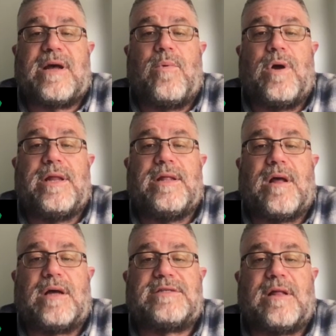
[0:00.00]
one in
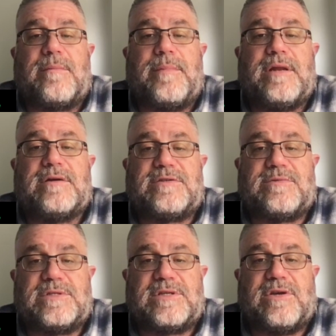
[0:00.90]
Los Alamitos
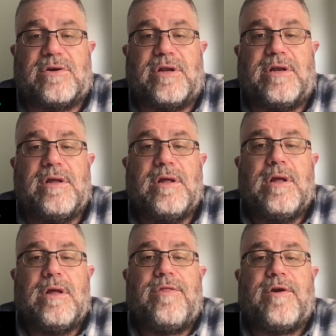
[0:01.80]
was good.
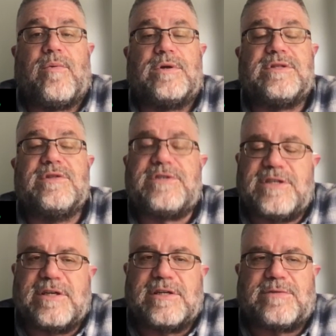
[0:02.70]
There was
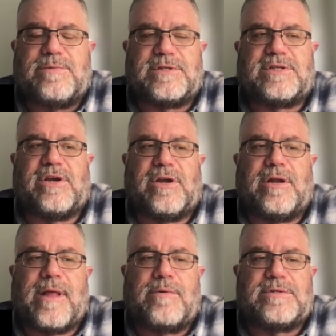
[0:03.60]
Lucille's was good,
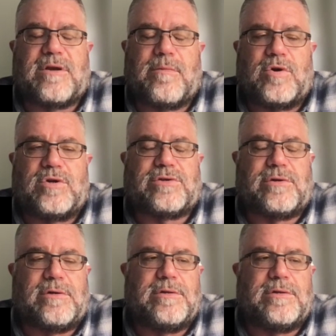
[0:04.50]
and that was commercial,